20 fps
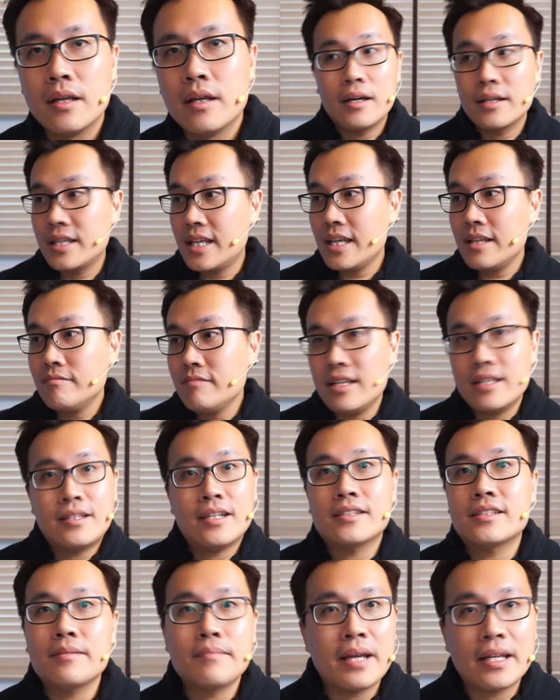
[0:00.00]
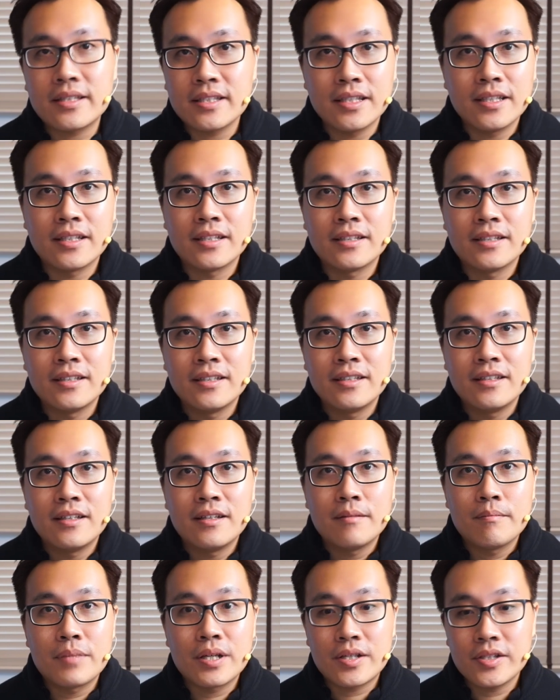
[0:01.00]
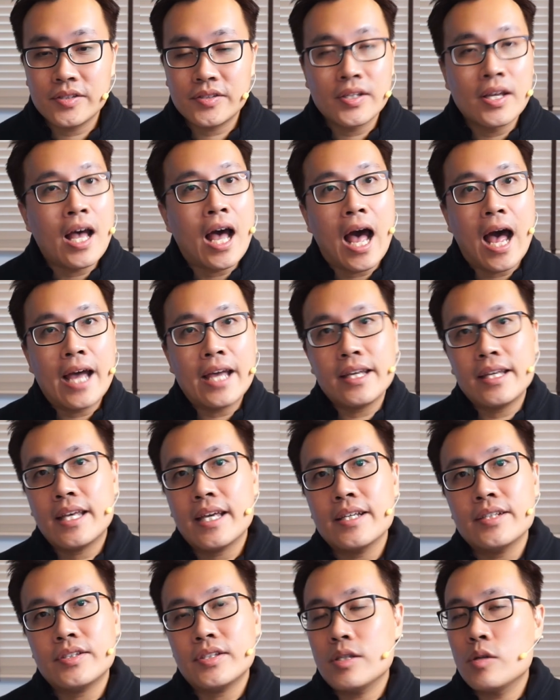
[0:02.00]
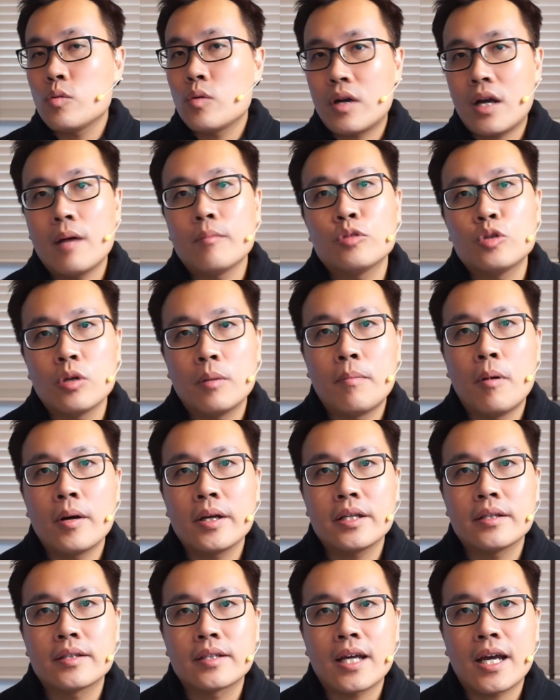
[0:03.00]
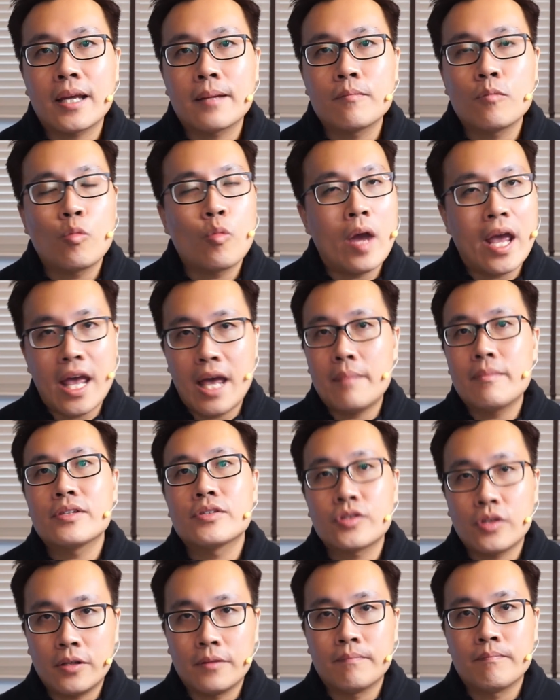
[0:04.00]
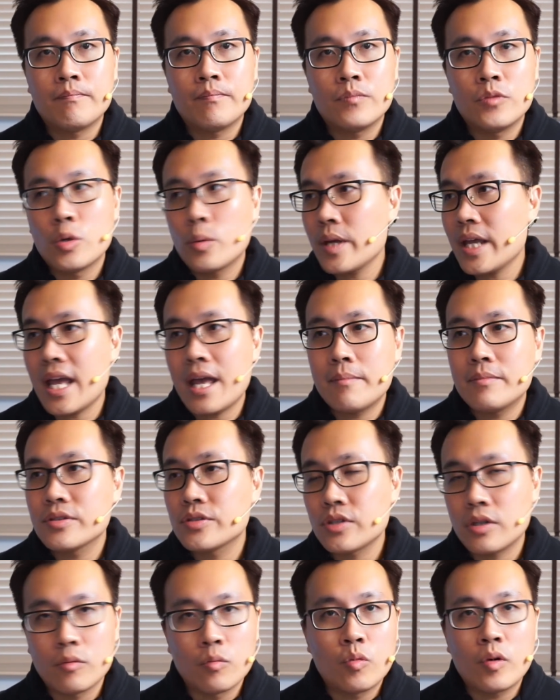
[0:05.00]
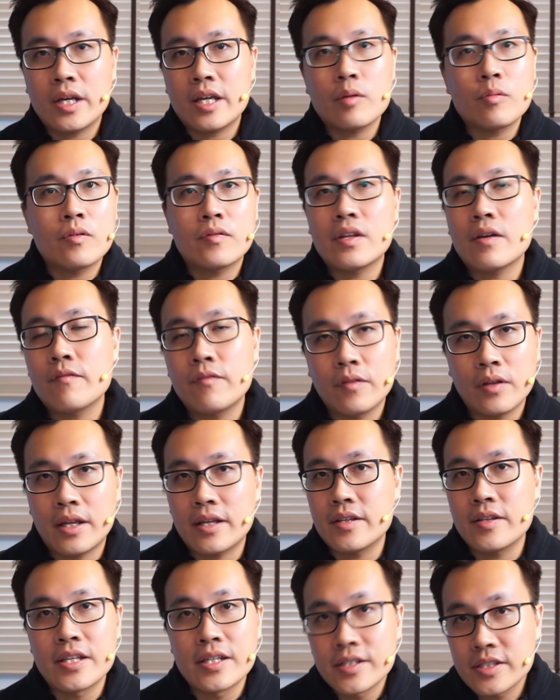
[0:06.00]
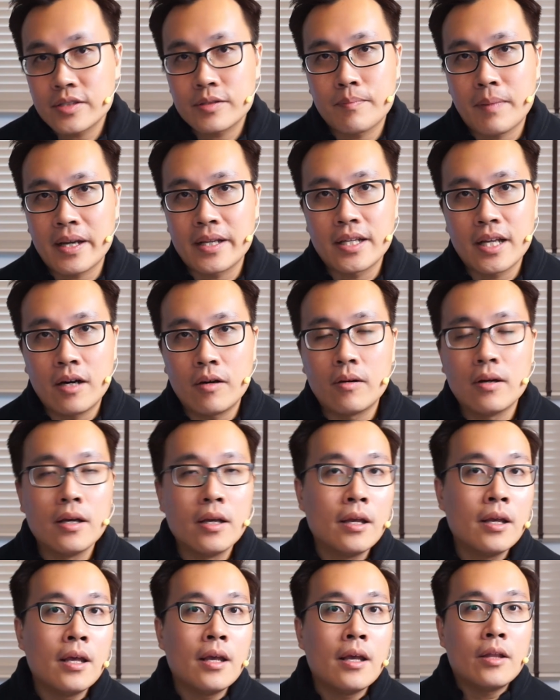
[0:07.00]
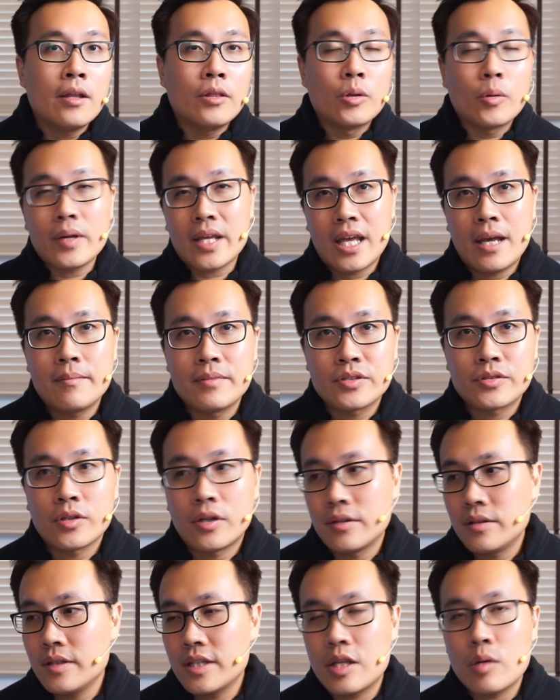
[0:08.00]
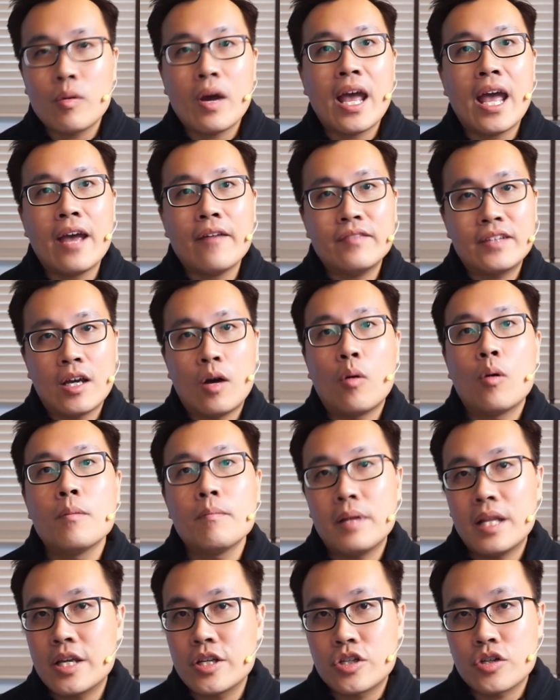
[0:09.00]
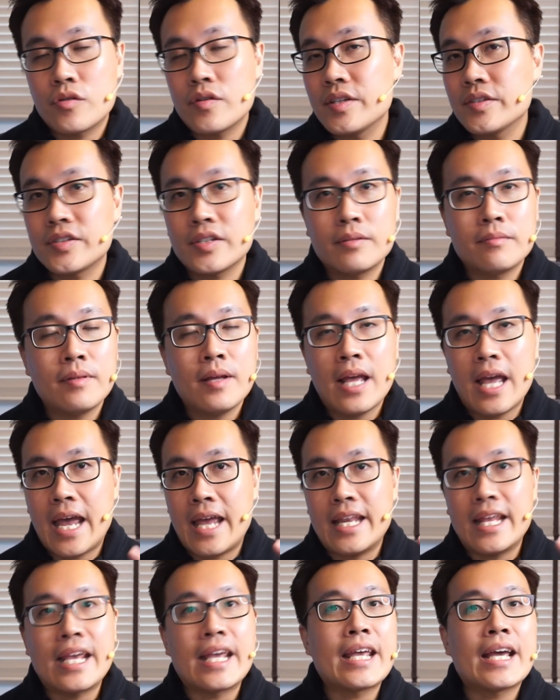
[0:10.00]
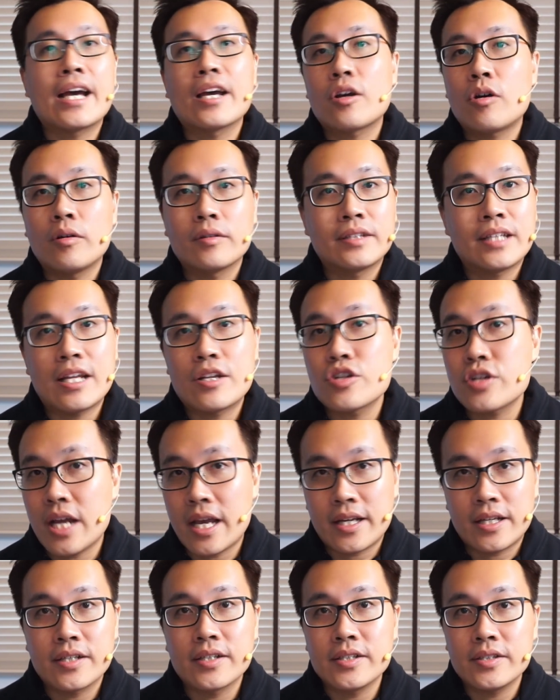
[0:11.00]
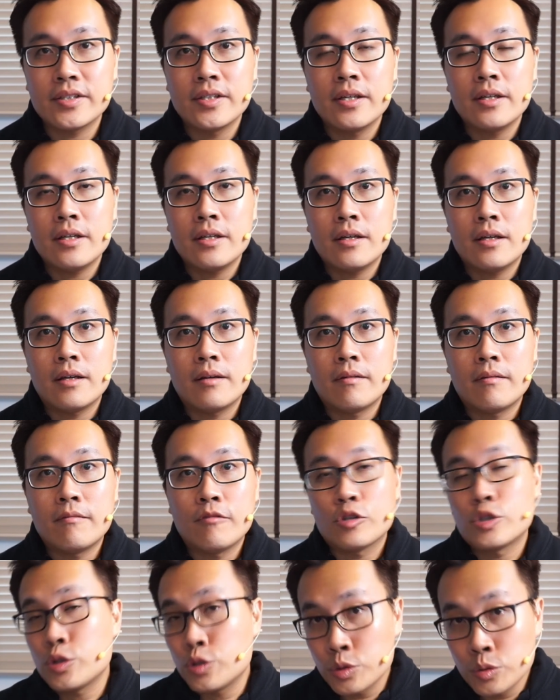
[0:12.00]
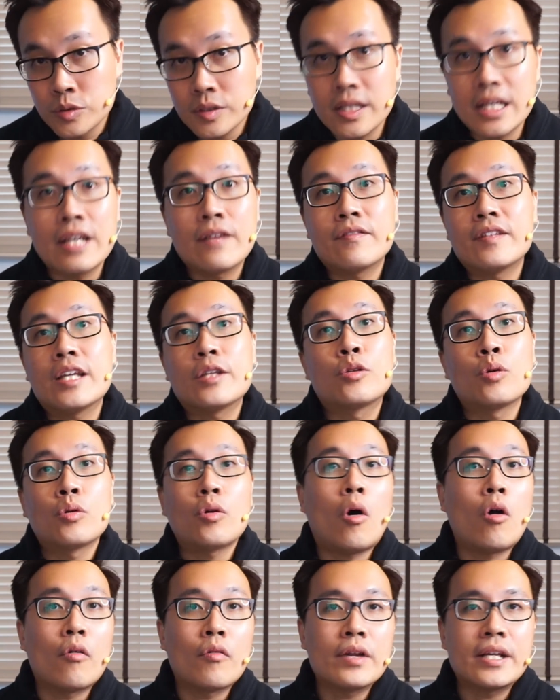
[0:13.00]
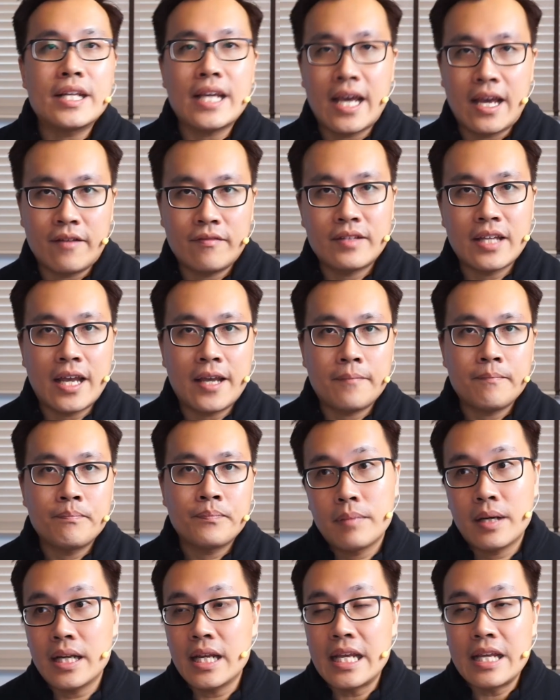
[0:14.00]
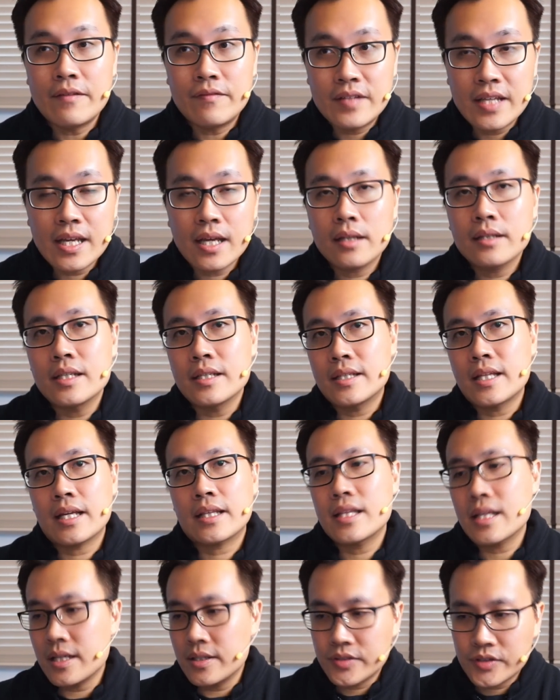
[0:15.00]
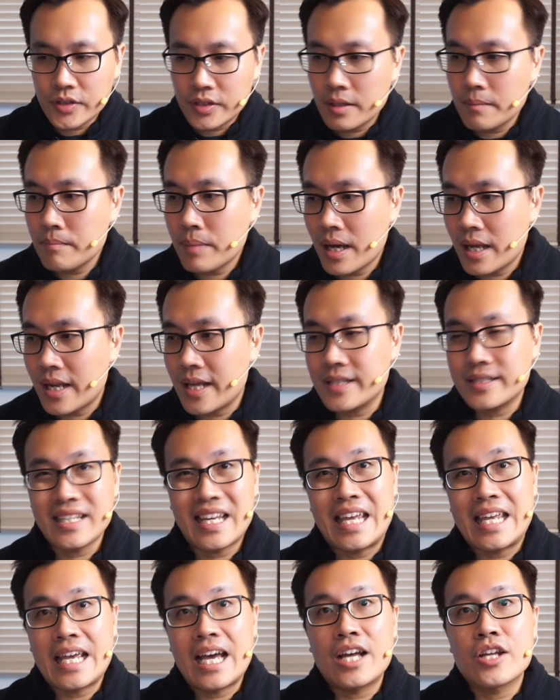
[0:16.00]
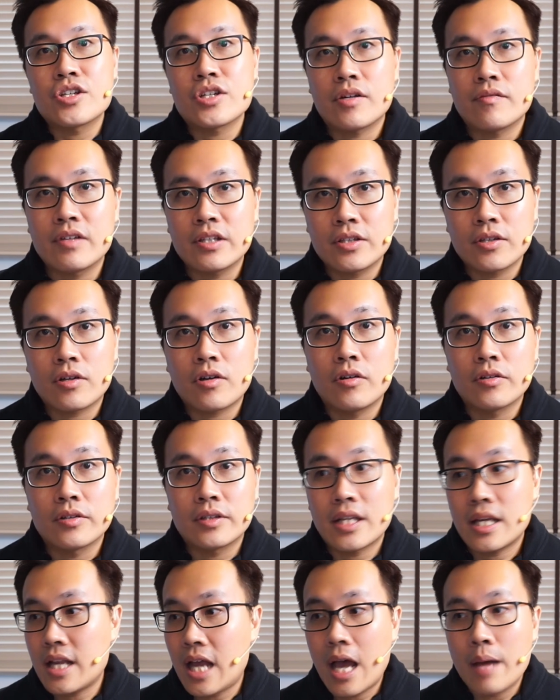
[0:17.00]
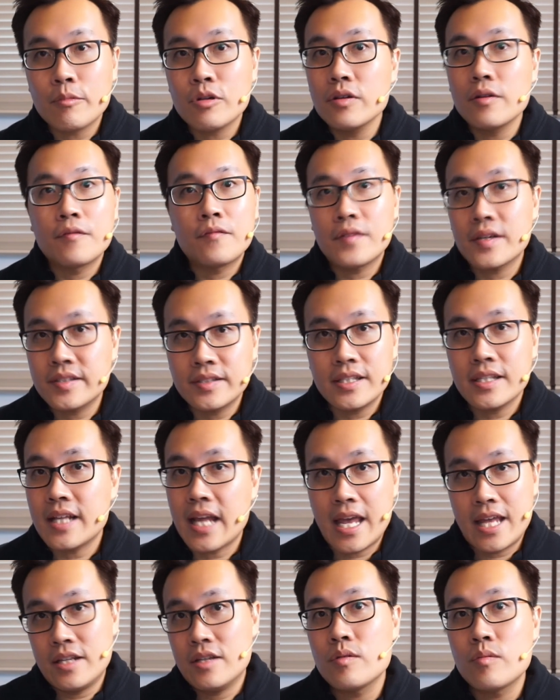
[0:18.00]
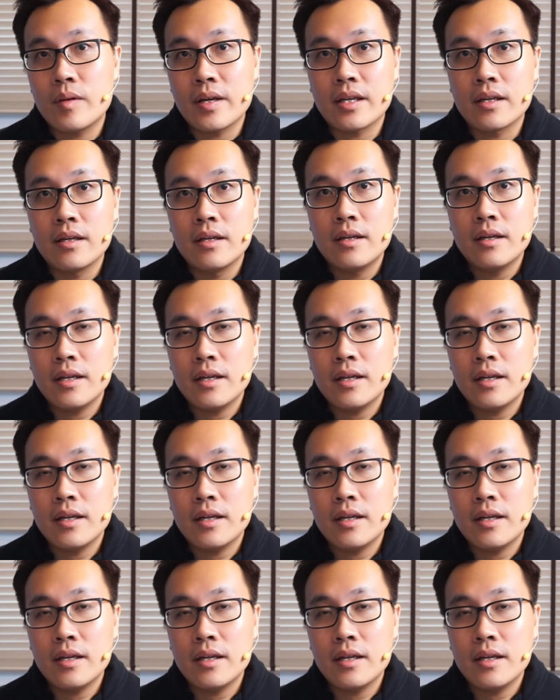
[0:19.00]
Again, it doesn't matter because I guess it will come to a point in time where Amazon, knowing Amazon, working with them for like years by now, knowing Amazon, they will have their own plagiarism and AI content checker soon if they don't already have that. But if they are detecting a certain part as AI generated content, I'm going to fix it anyway.